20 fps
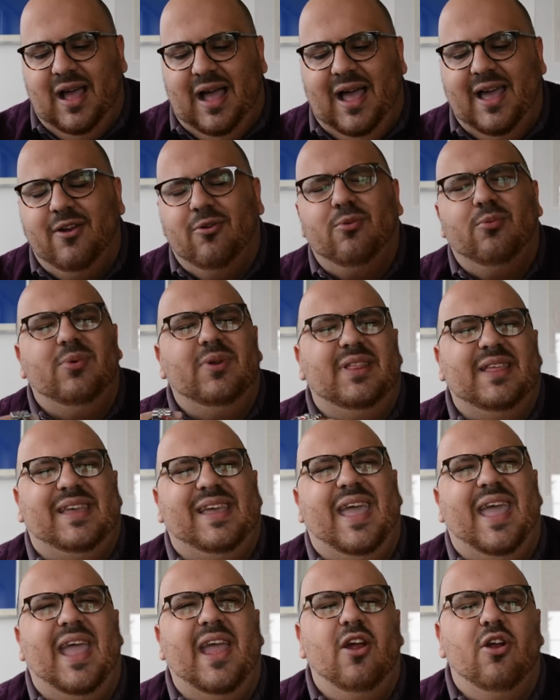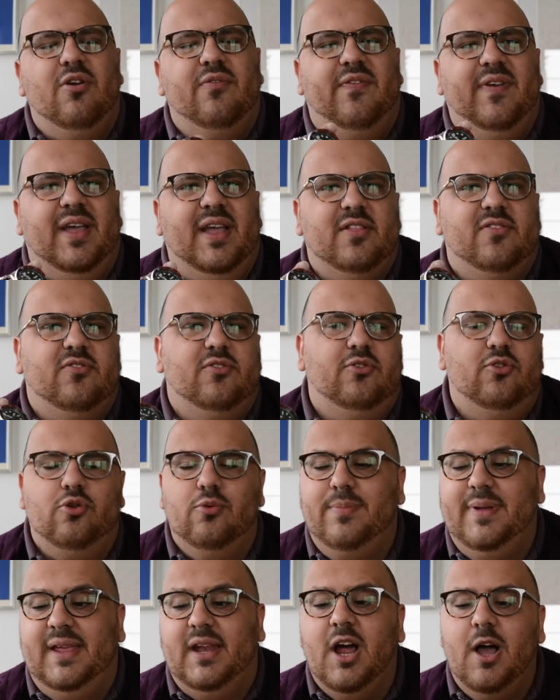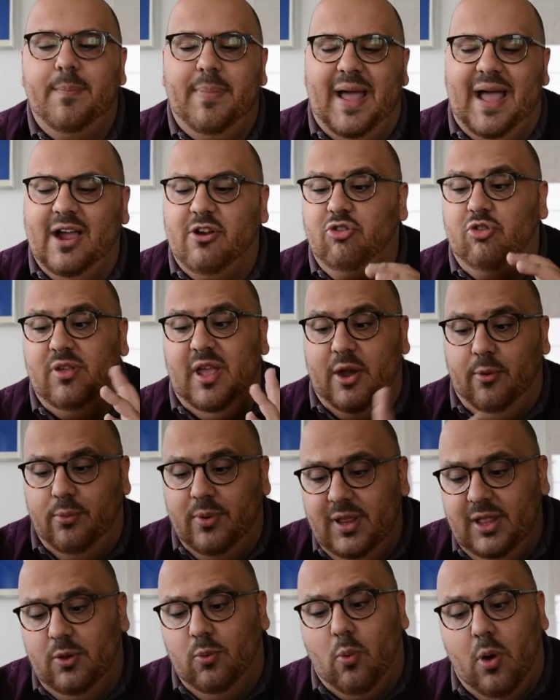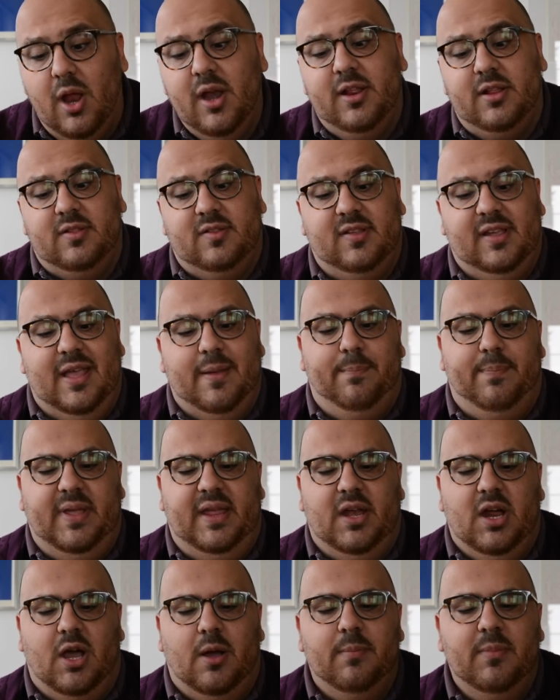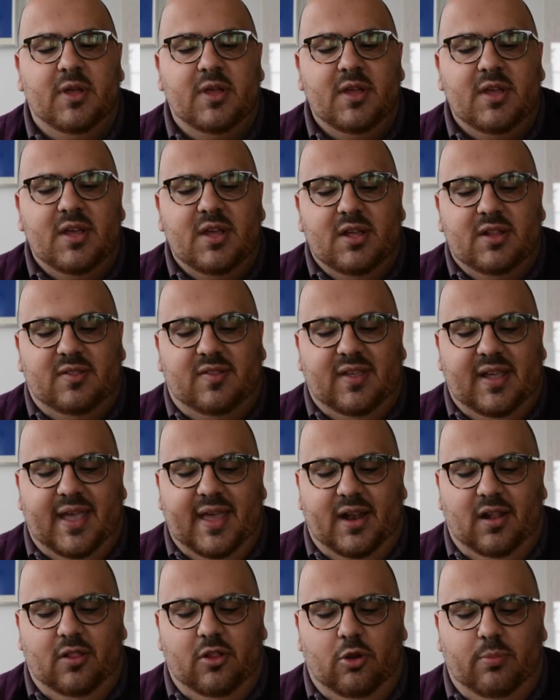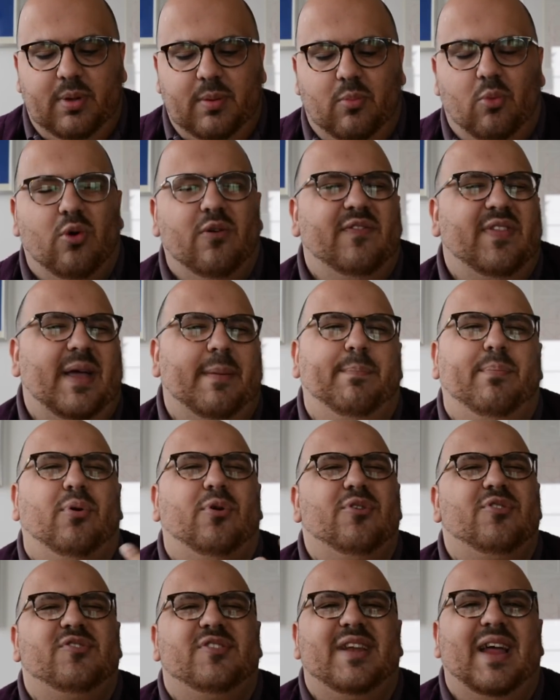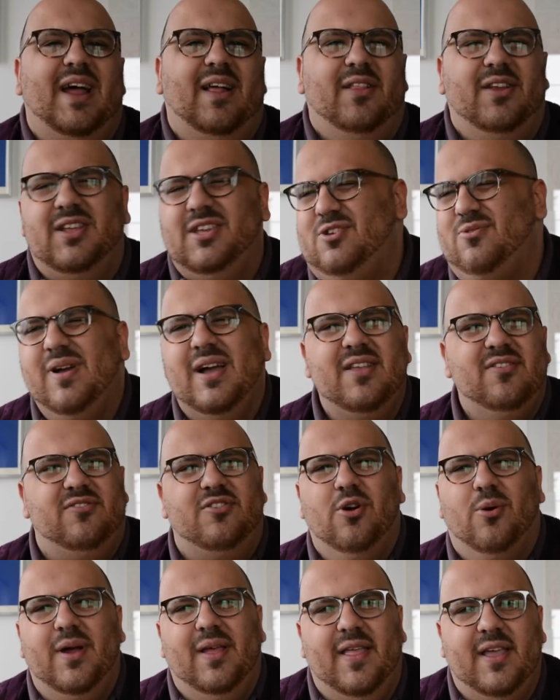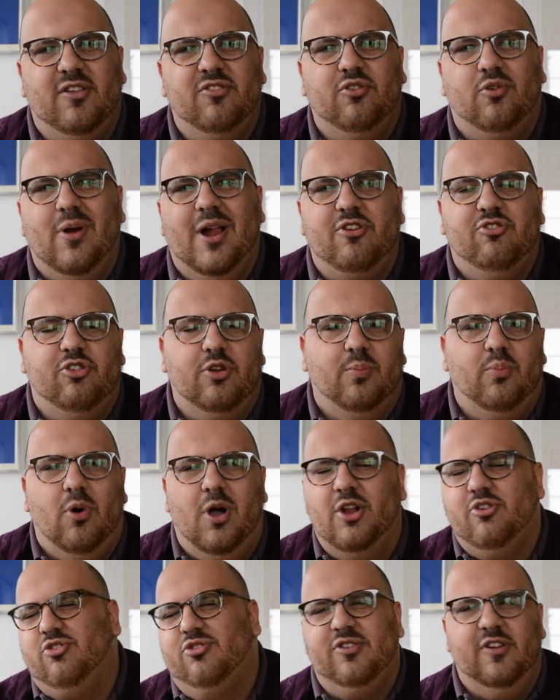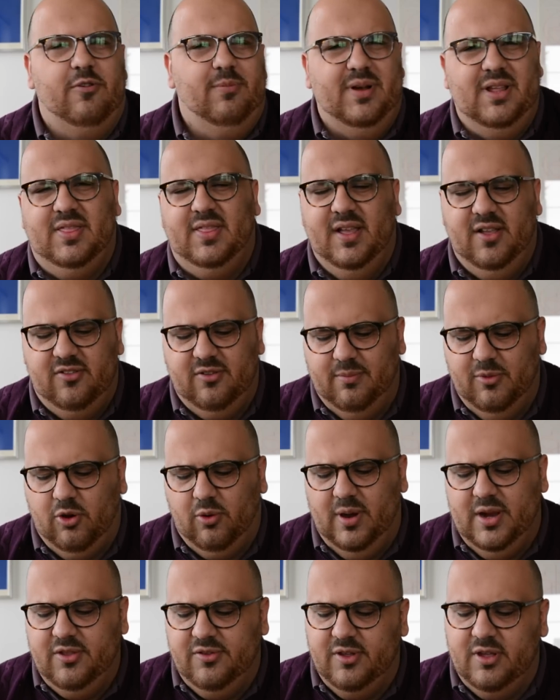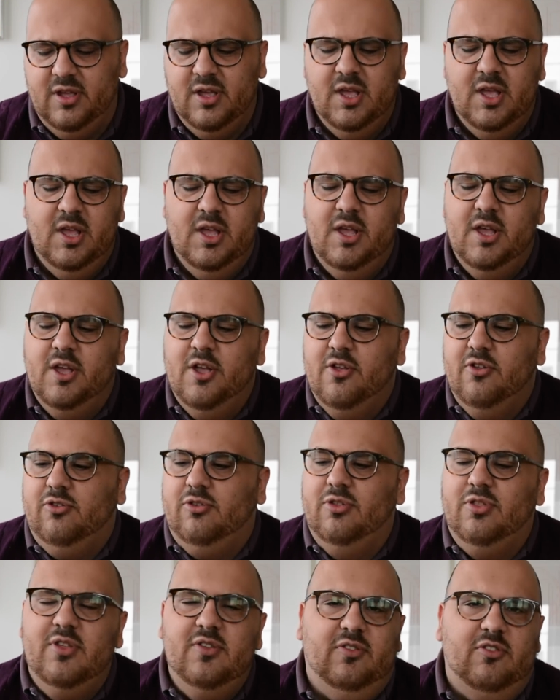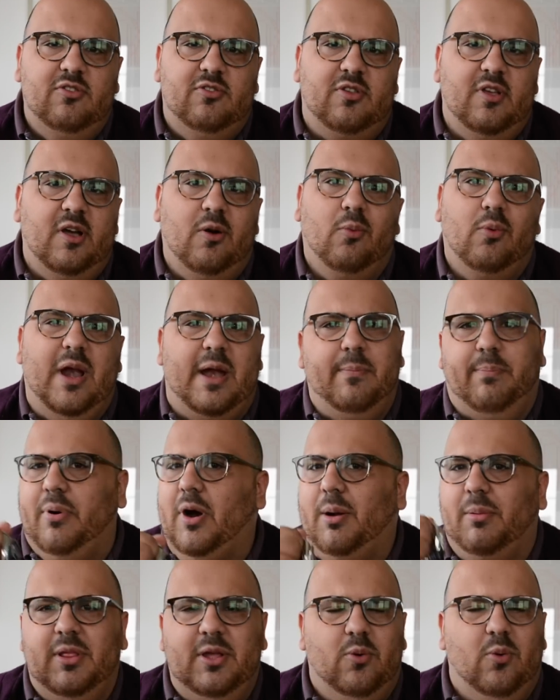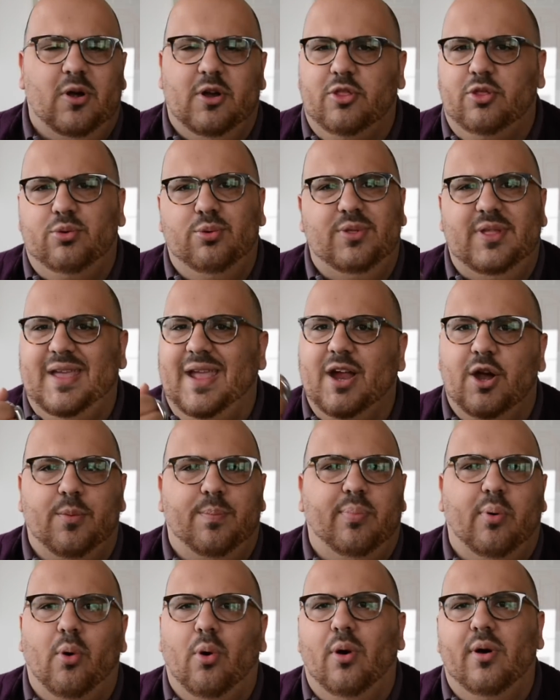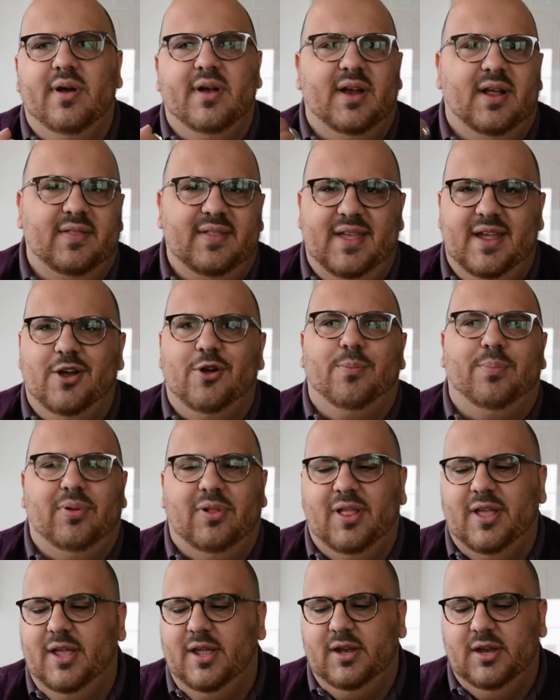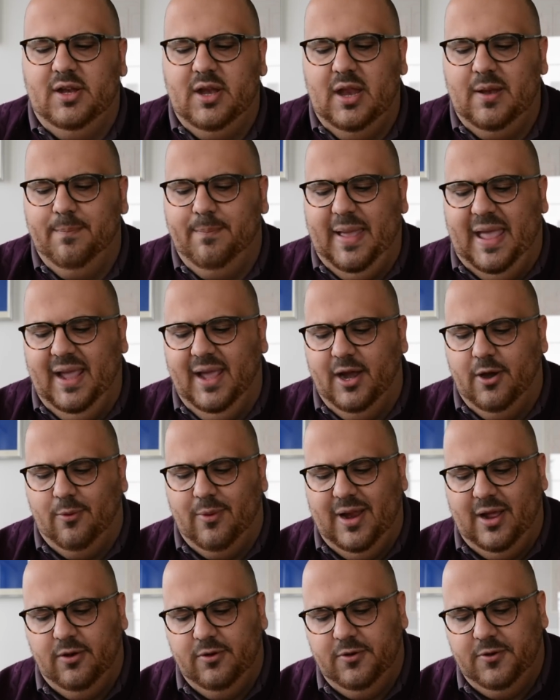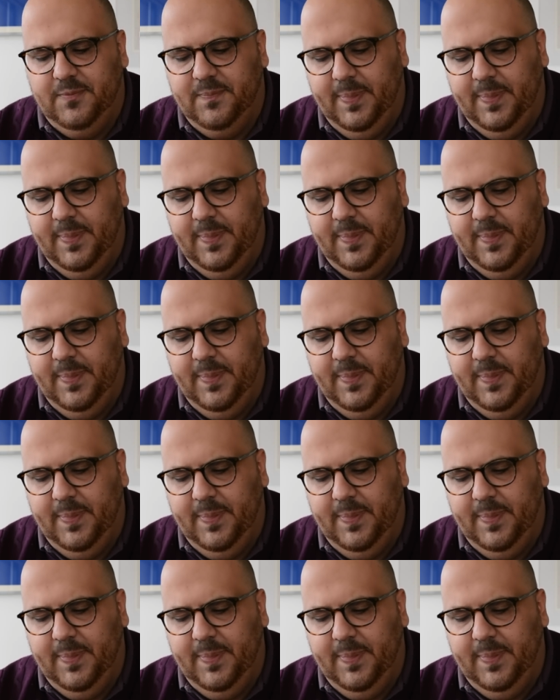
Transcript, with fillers: I don't really care if it gets too beat up. Actually, I really want it to get beat up to get a little bit more of that personality. You guys know I like scratched up watches. Everybody thinks I'm crazy. So this is uh, what I probably wear through the airport and on the airplane and, and bang it around.